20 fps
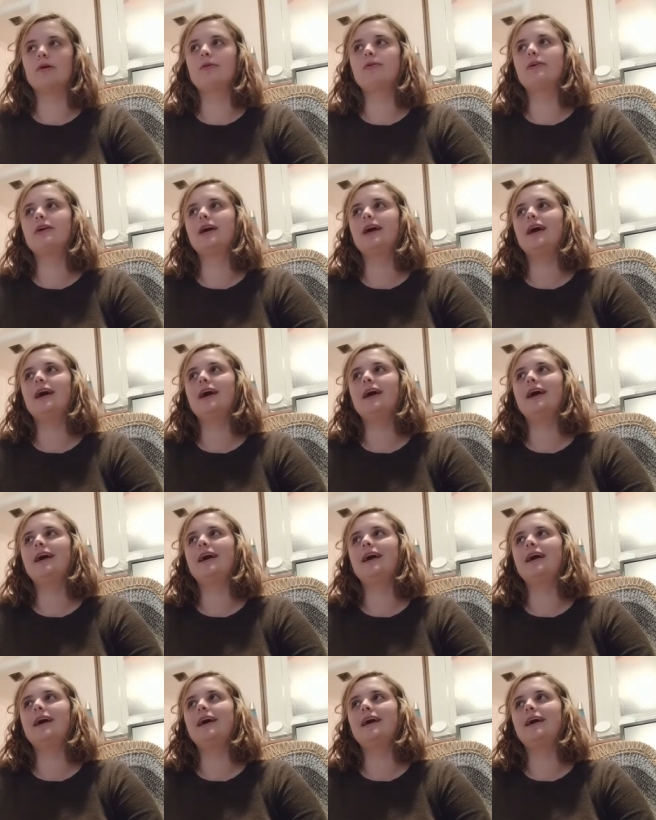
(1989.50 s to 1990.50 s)

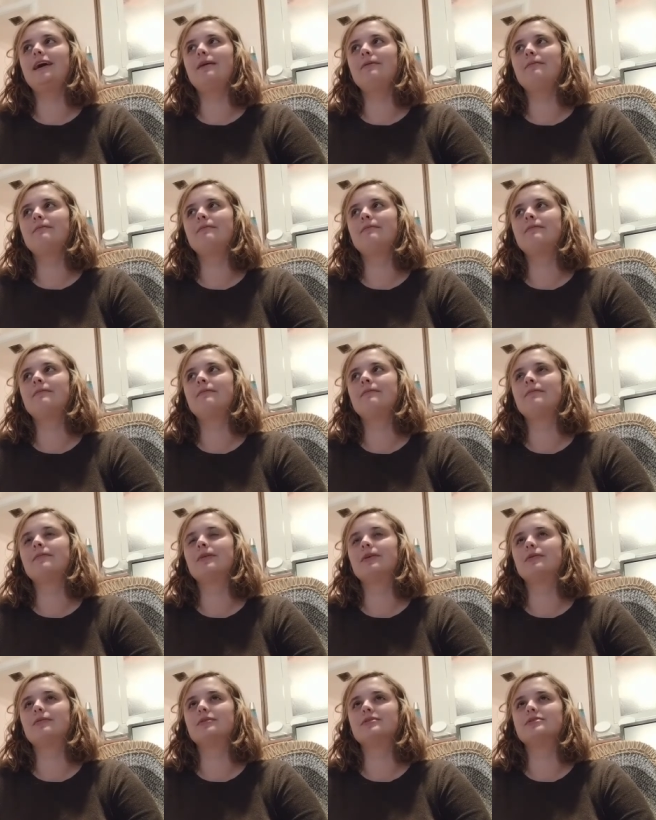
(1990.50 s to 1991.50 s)
Okay,
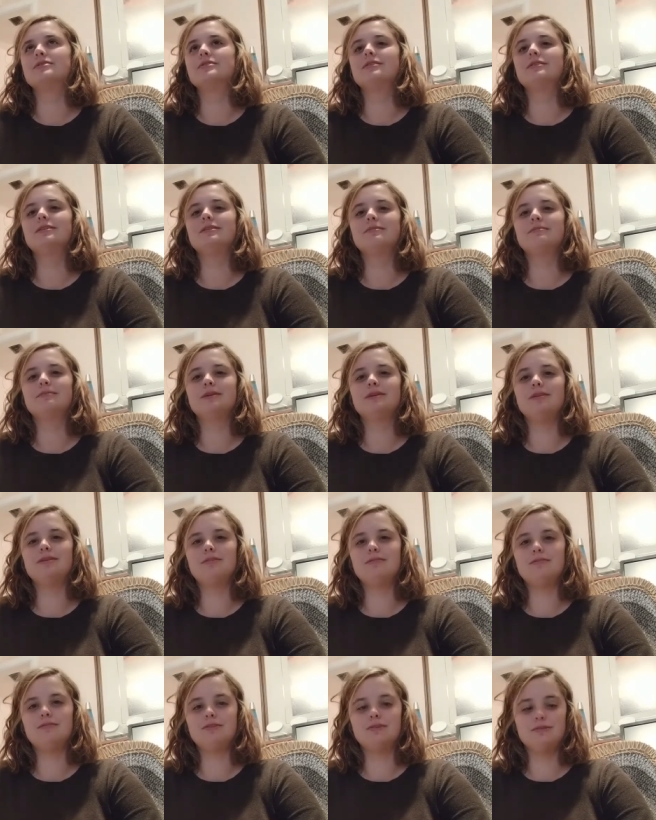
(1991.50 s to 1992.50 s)
I wasn't in the
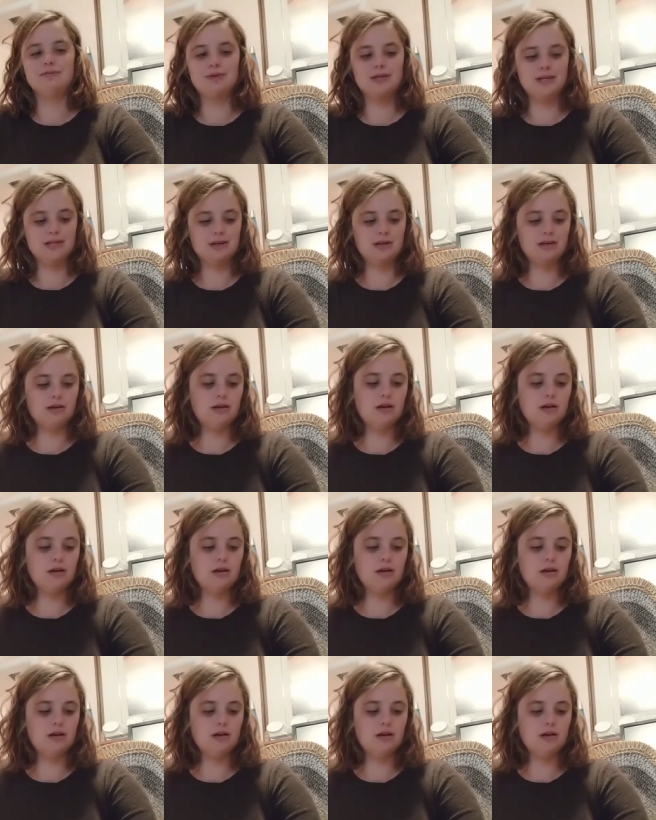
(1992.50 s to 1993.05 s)
middle of filming.